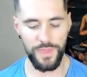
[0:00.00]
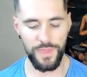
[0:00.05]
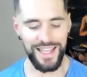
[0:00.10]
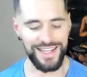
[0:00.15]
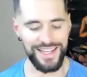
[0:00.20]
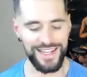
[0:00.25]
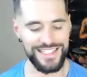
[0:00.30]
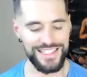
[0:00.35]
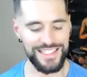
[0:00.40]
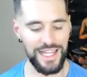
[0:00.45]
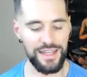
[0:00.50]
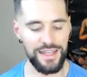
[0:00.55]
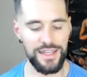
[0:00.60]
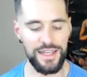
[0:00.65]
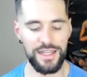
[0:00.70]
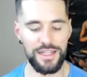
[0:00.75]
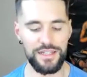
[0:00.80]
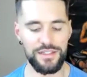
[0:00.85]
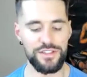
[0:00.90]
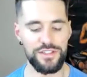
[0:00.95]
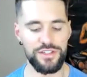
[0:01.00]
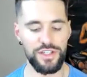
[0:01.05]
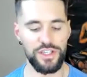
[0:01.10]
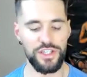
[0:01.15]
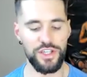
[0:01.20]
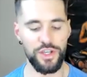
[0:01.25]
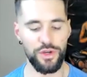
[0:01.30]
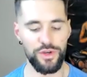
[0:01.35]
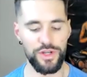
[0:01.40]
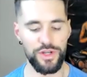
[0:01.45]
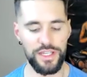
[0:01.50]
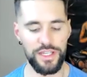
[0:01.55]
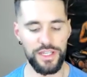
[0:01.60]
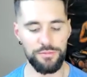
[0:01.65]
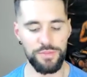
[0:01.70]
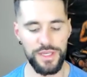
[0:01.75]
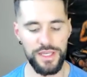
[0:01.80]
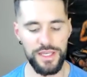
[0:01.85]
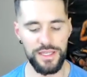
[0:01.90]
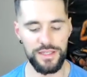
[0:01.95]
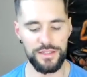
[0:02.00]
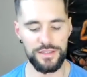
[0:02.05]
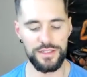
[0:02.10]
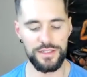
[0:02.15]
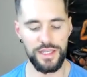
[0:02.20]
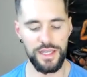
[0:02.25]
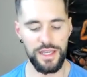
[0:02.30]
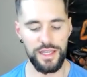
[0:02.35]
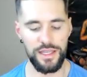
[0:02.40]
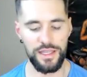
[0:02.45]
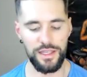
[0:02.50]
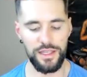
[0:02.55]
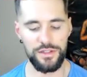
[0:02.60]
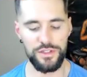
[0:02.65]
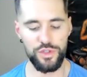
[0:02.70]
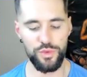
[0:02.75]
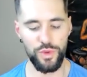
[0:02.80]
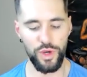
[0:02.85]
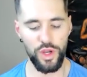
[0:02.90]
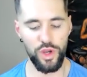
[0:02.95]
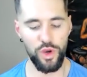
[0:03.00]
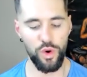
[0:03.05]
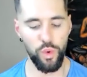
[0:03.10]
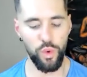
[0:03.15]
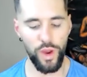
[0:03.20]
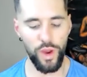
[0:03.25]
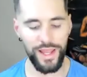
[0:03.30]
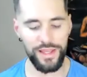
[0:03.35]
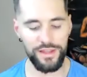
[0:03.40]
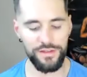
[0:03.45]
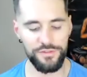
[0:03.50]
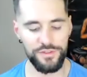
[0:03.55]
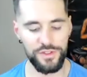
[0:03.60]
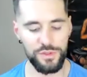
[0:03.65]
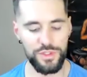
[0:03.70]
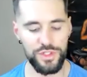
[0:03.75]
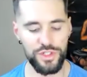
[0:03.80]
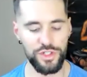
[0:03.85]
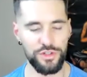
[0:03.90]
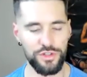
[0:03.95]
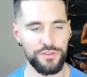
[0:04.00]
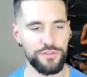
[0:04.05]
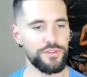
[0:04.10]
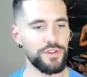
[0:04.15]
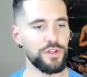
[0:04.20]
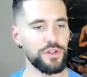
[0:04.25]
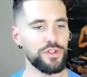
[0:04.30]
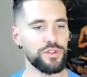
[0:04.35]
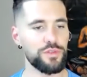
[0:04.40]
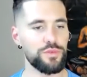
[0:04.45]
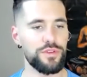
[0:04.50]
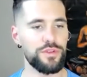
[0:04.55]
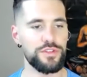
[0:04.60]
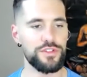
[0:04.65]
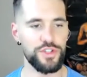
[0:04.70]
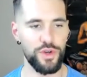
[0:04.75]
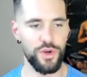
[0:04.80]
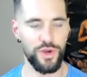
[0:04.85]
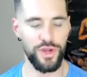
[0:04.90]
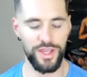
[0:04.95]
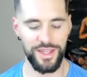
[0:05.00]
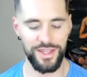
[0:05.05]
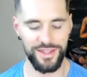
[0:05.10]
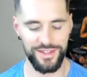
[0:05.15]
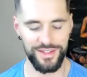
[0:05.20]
extending its security and peace into a quiet future filled with joy?